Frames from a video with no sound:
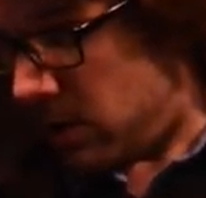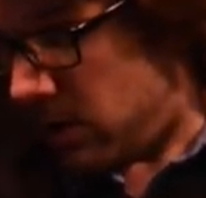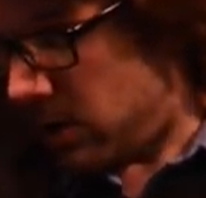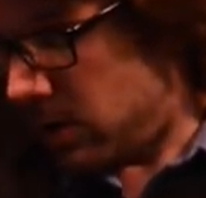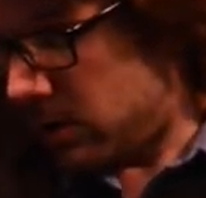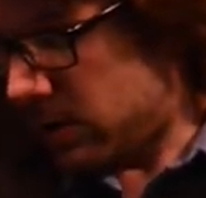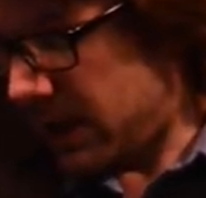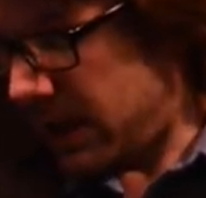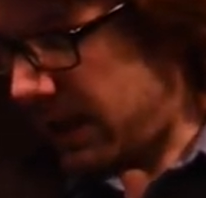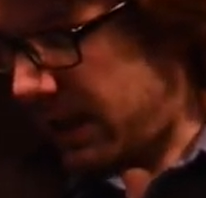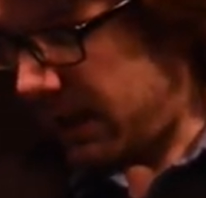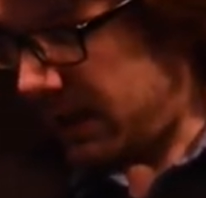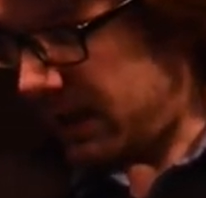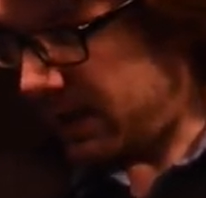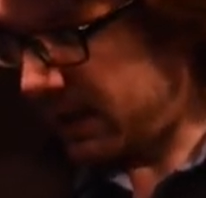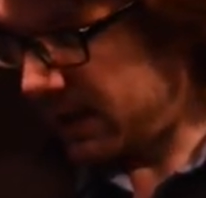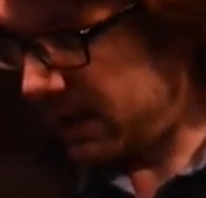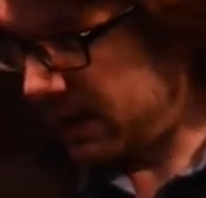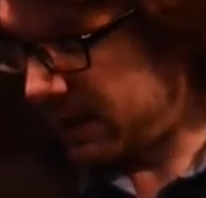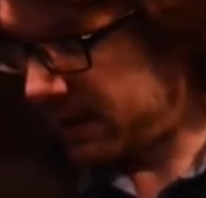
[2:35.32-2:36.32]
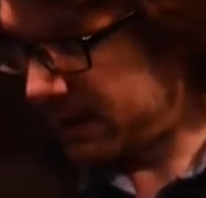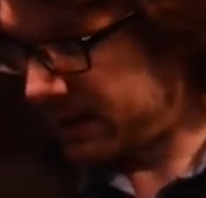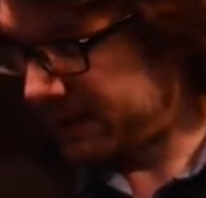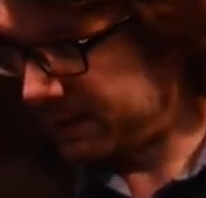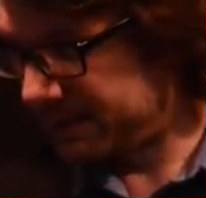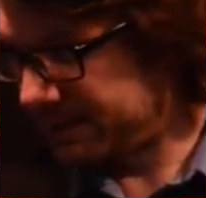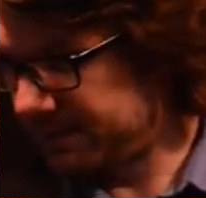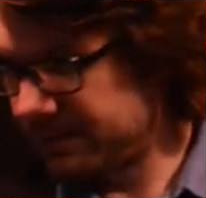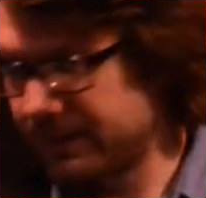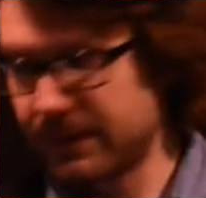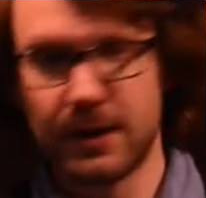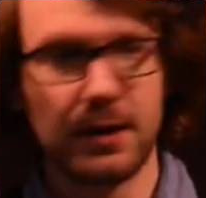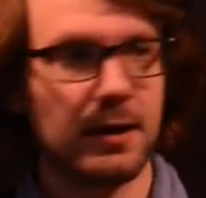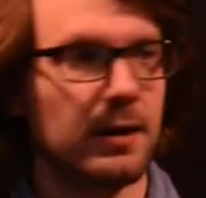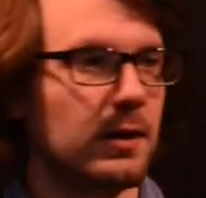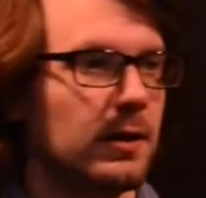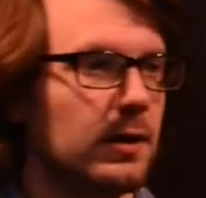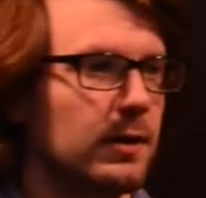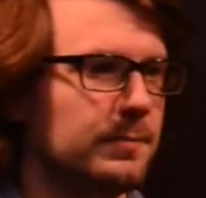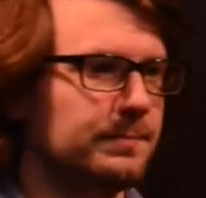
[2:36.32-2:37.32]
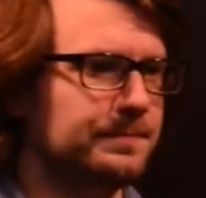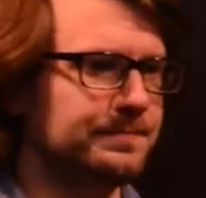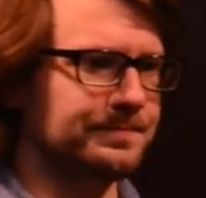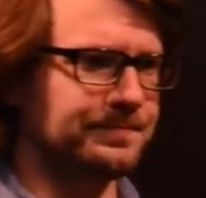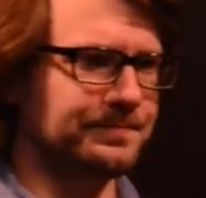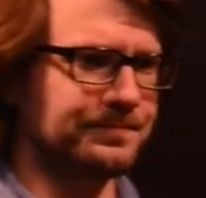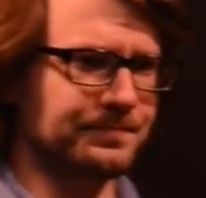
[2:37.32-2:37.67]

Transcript: Okay, um,